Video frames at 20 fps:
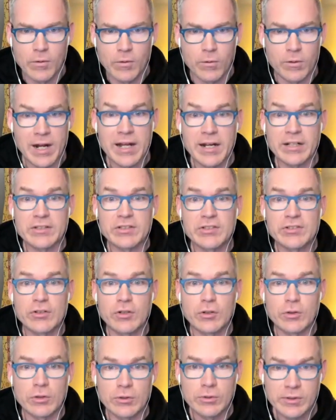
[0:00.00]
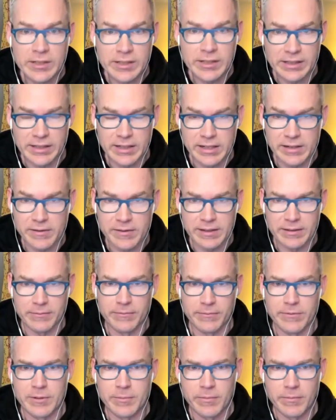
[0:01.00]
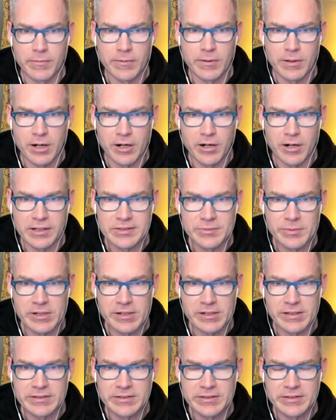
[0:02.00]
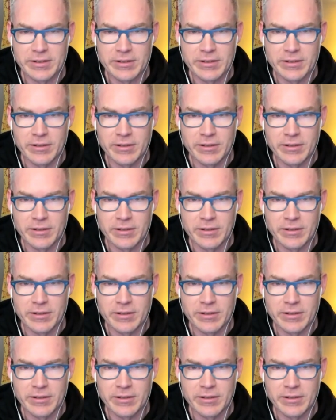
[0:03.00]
we're not excluding anything from our experience.